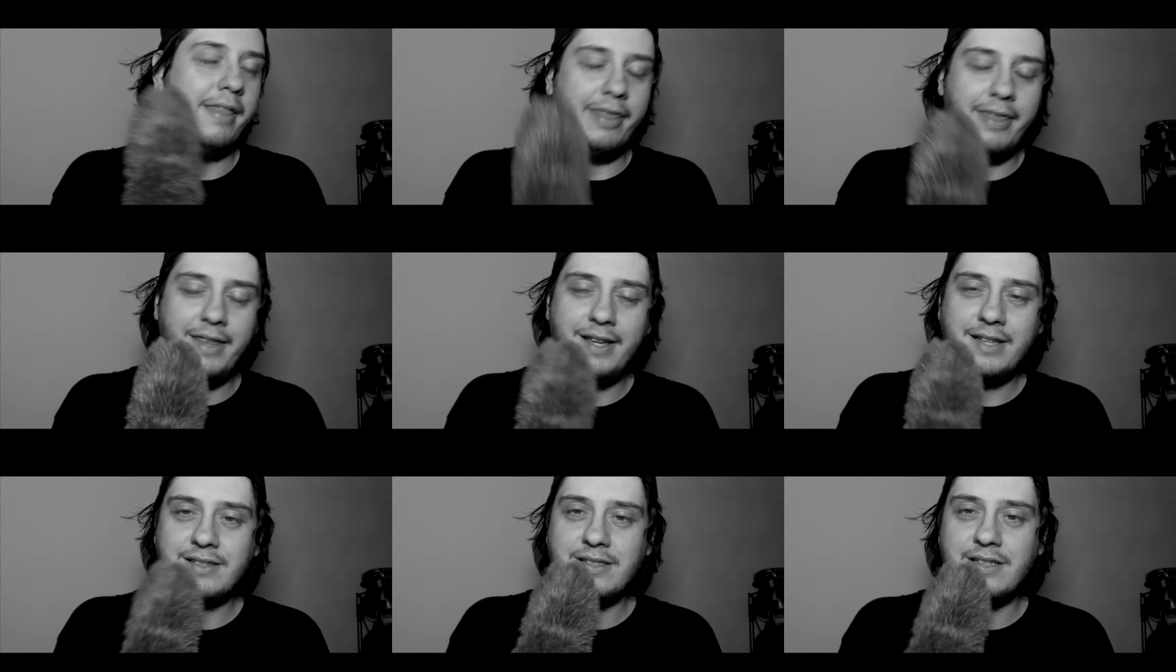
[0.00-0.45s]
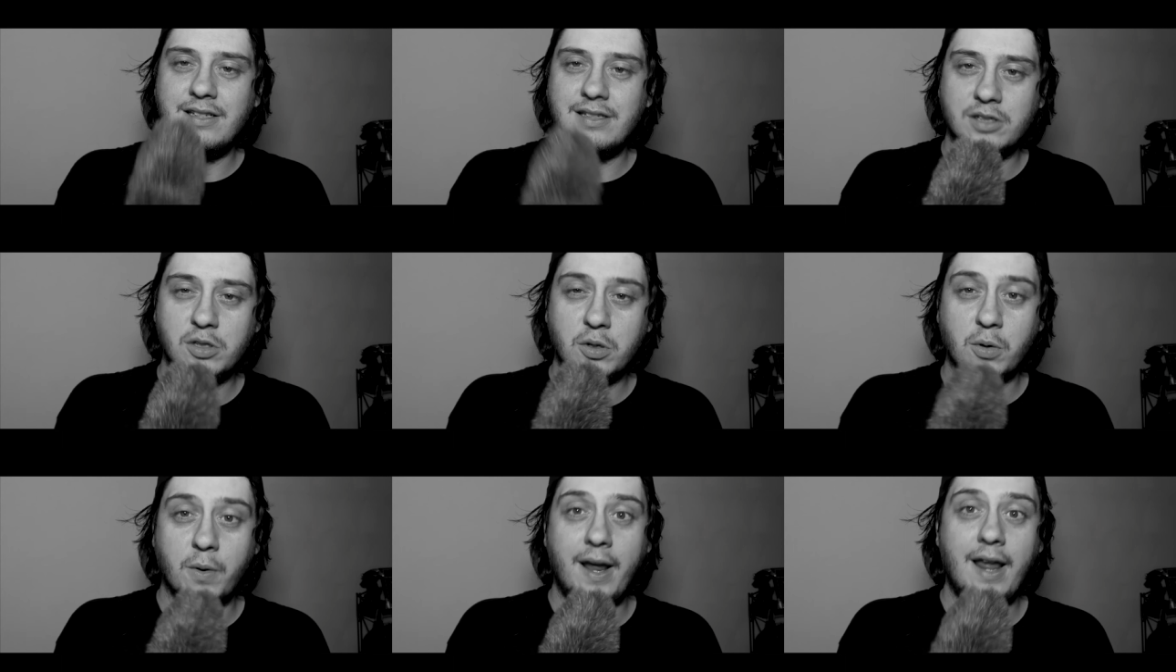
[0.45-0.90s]
This
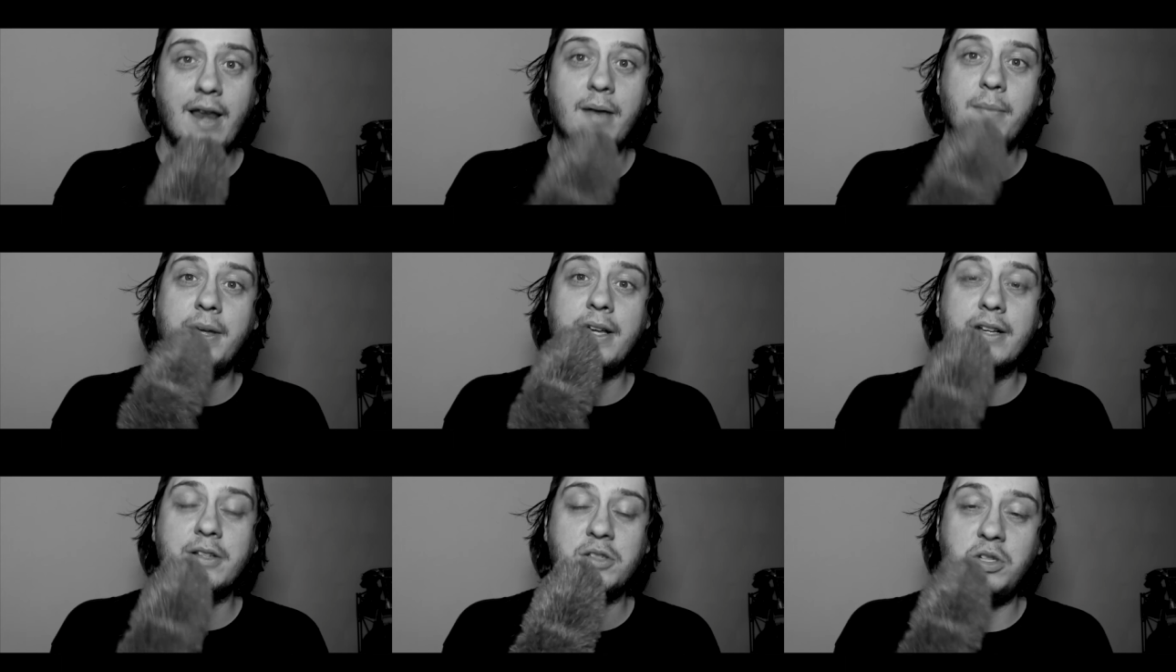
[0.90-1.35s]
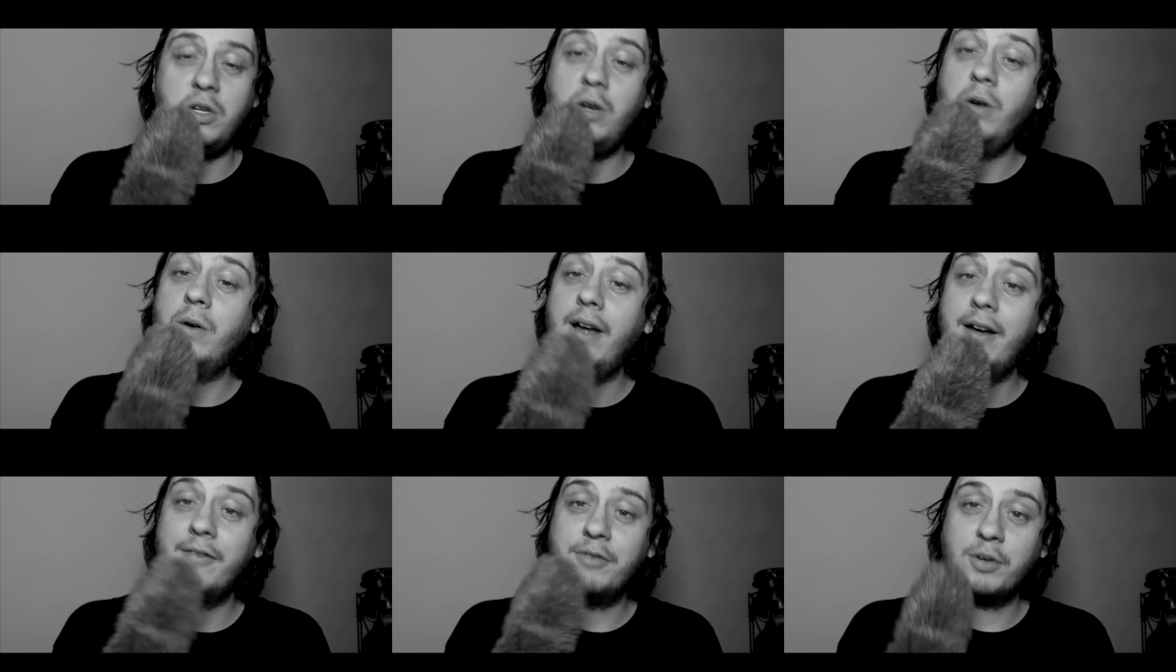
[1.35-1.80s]
is great because
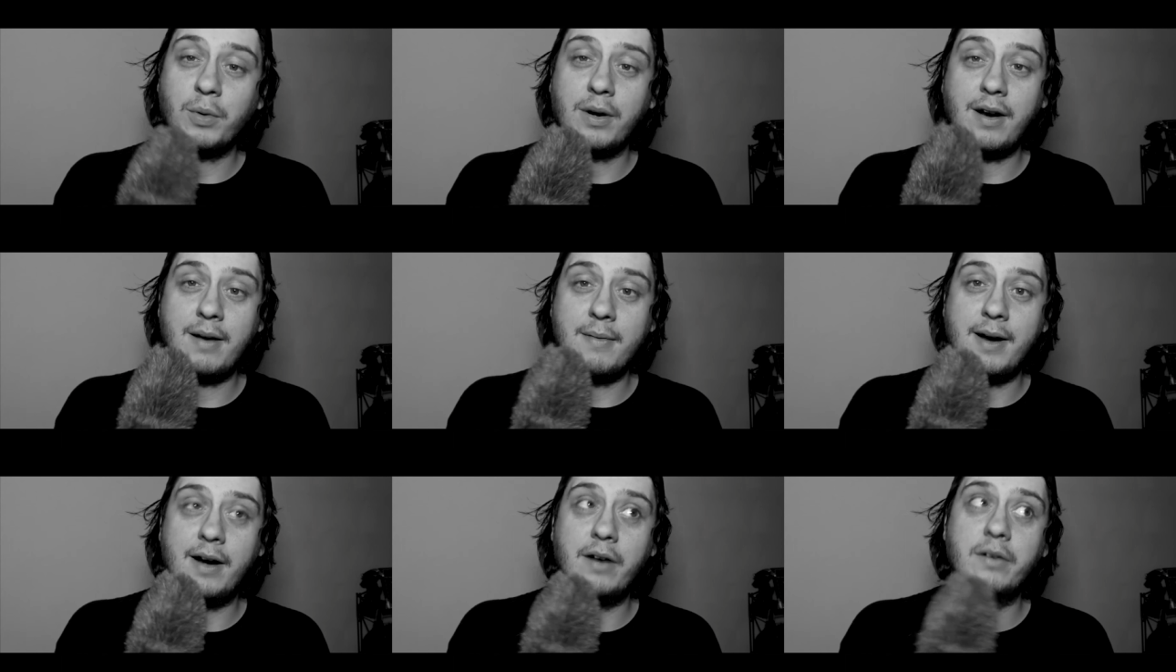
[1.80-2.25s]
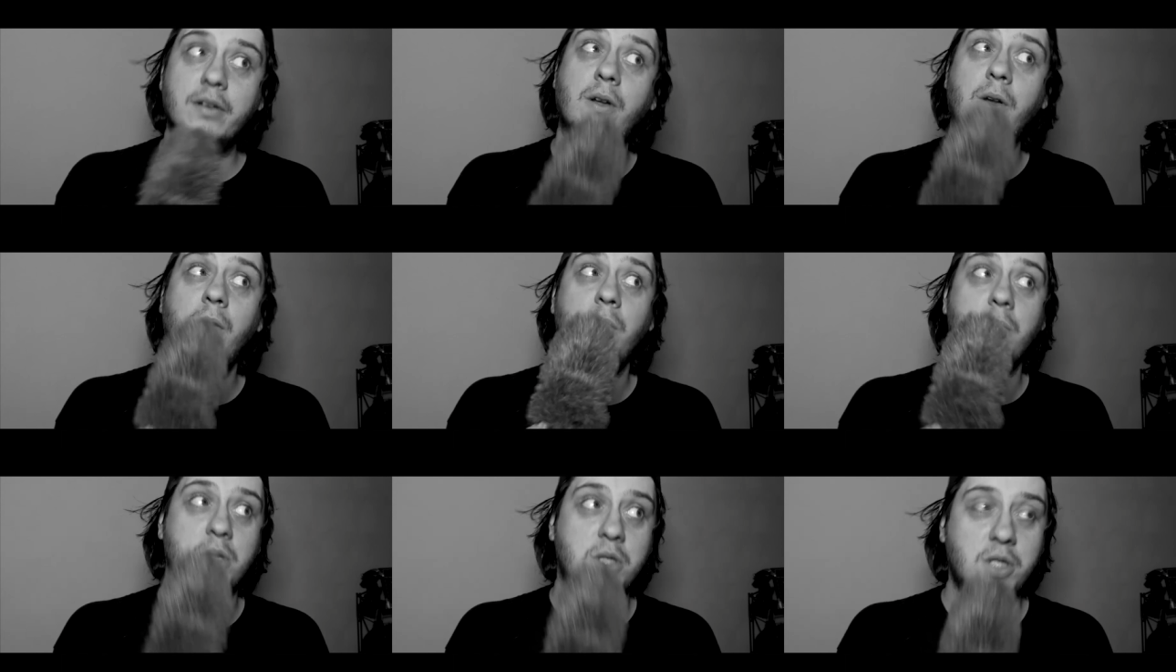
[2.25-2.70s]
you don't have to worry about,
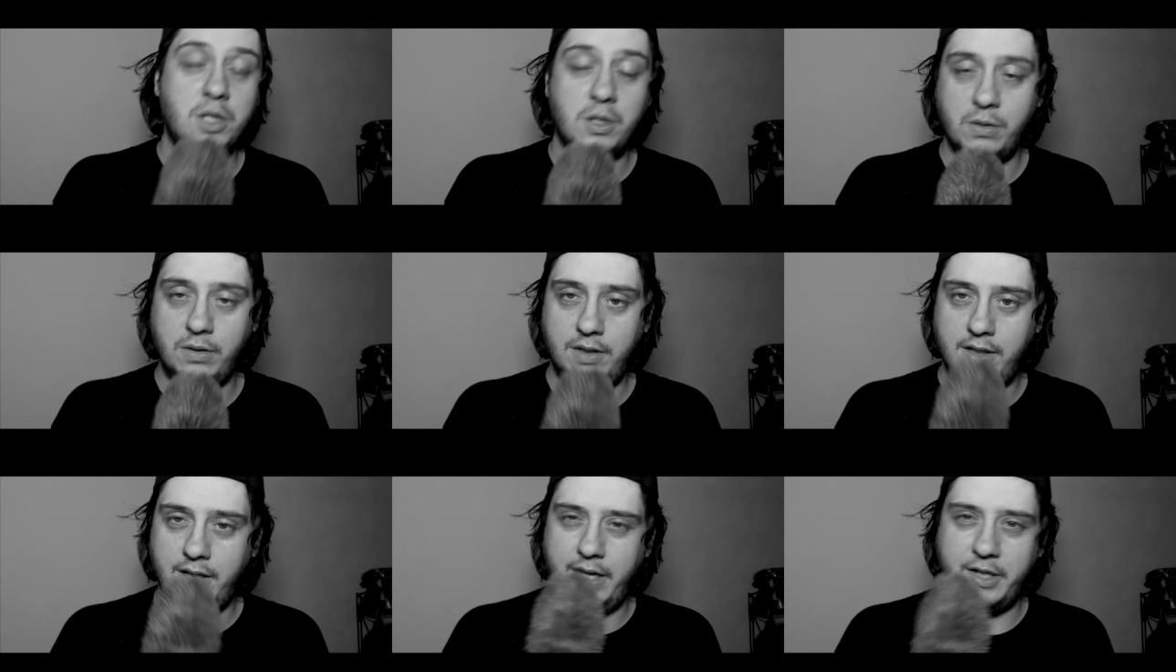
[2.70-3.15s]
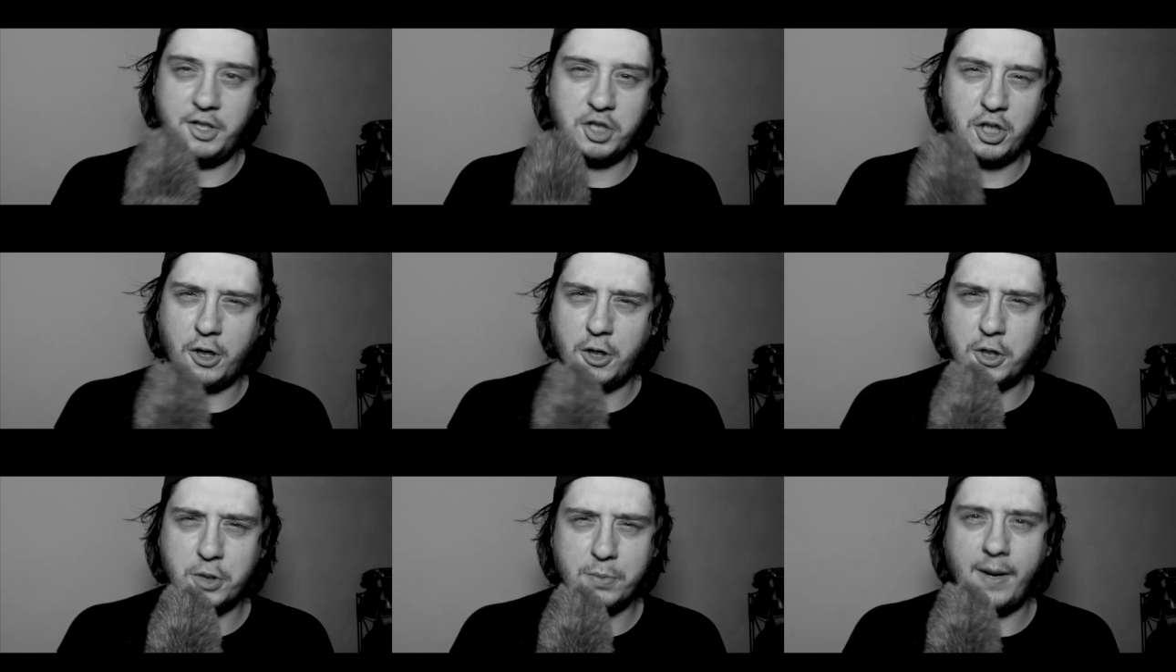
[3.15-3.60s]
oh shoot, did I
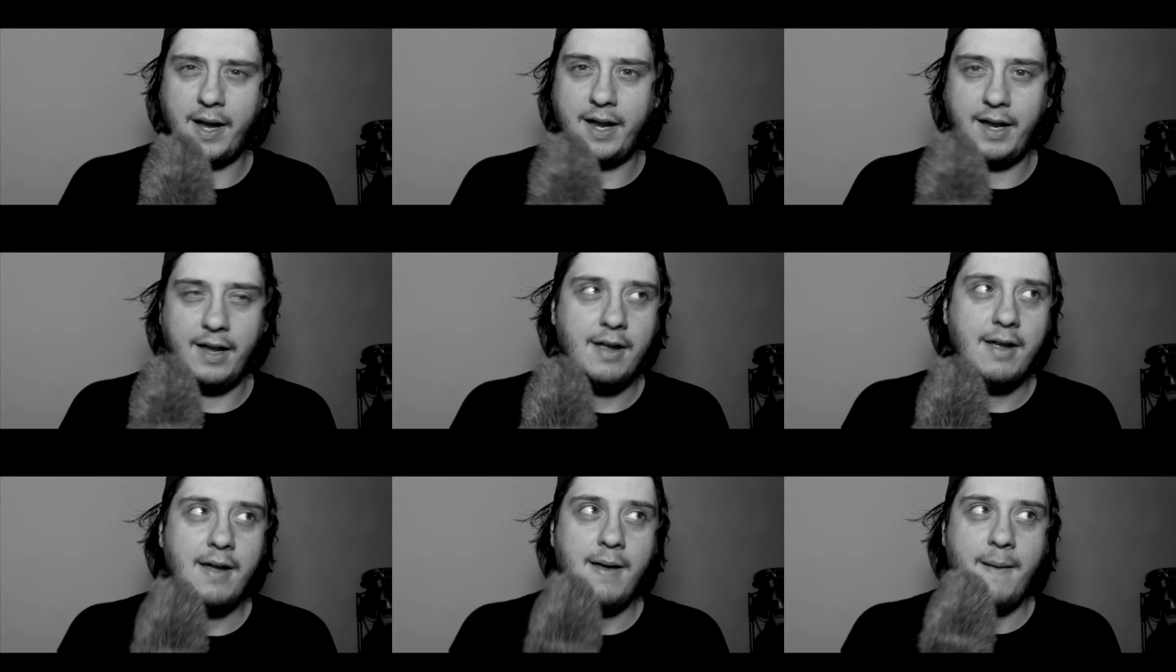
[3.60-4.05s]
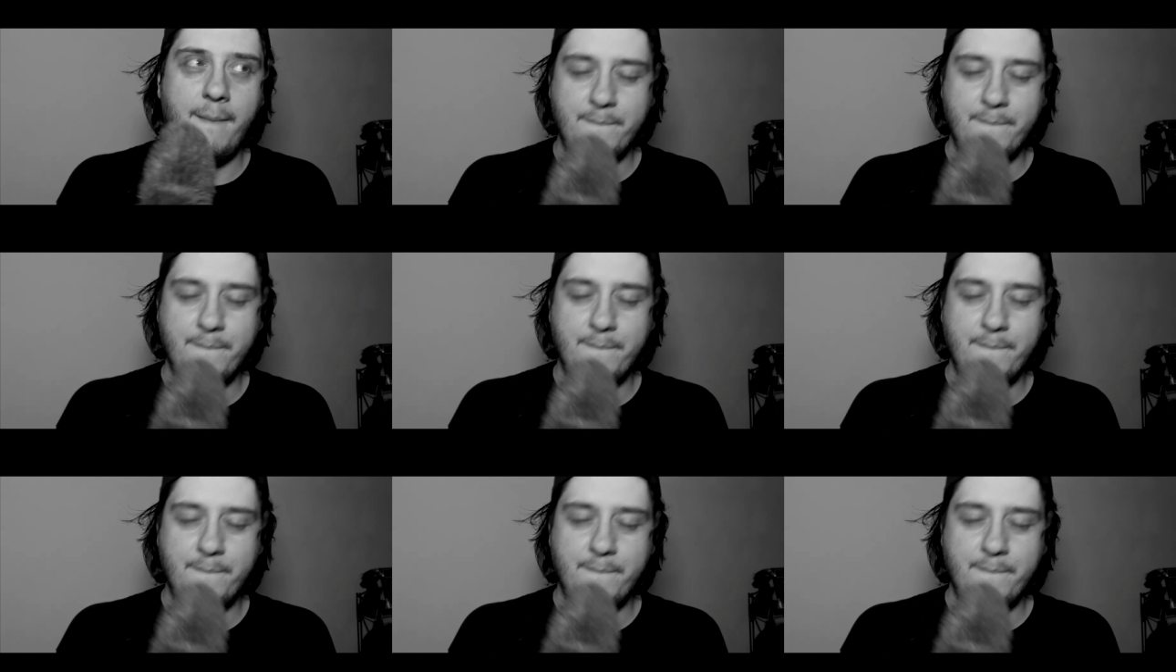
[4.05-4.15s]
charge my